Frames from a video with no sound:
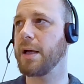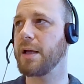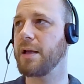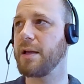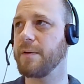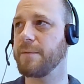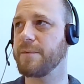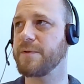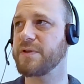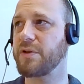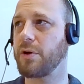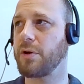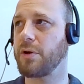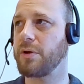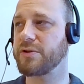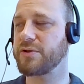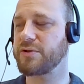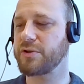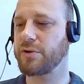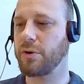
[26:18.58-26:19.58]
gives
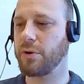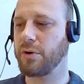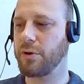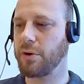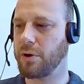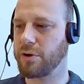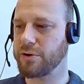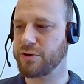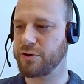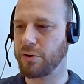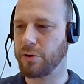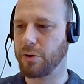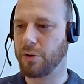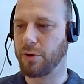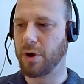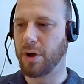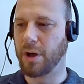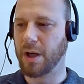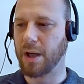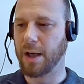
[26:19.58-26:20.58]

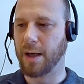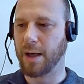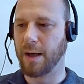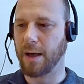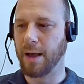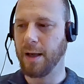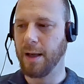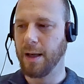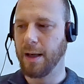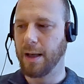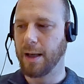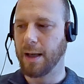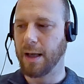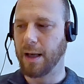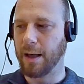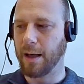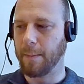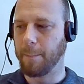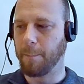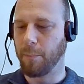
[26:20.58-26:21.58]
also
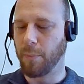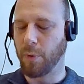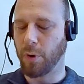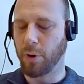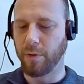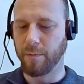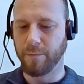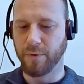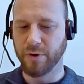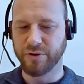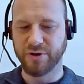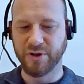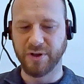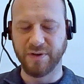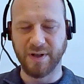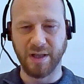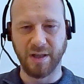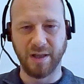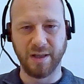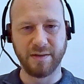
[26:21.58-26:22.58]
more
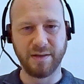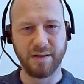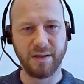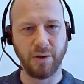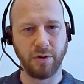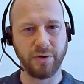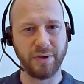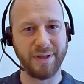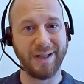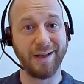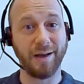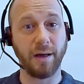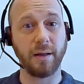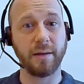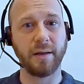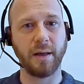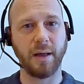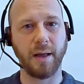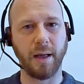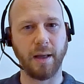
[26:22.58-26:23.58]
versatility on the
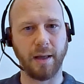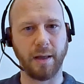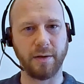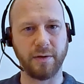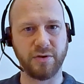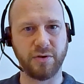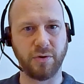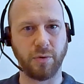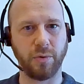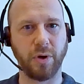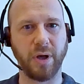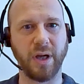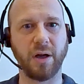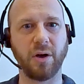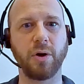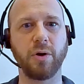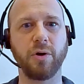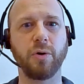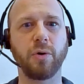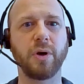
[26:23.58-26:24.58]
other end. So
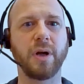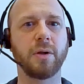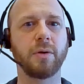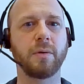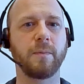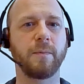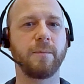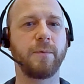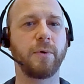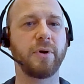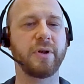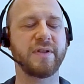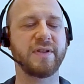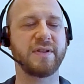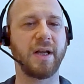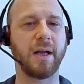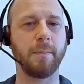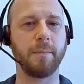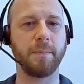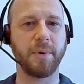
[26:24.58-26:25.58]
you can, for
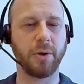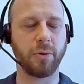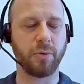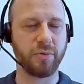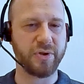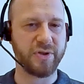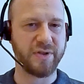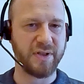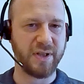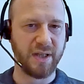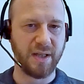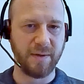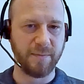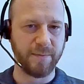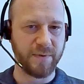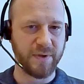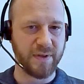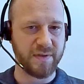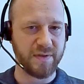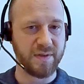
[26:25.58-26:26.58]
example,
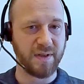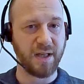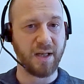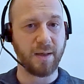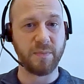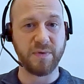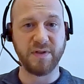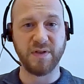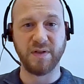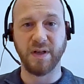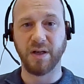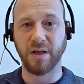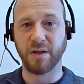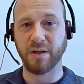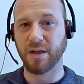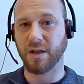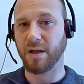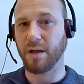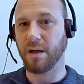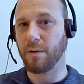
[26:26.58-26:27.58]
receive the same
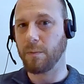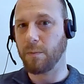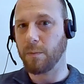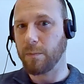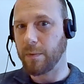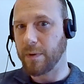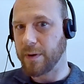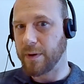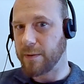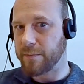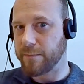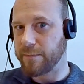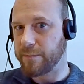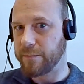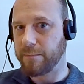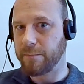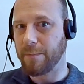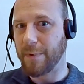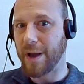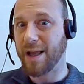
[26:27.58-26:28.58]
signal
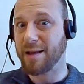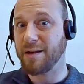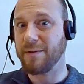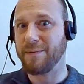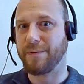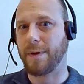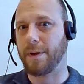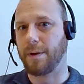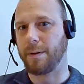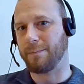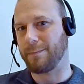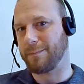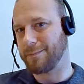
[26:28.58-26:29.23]
with anything.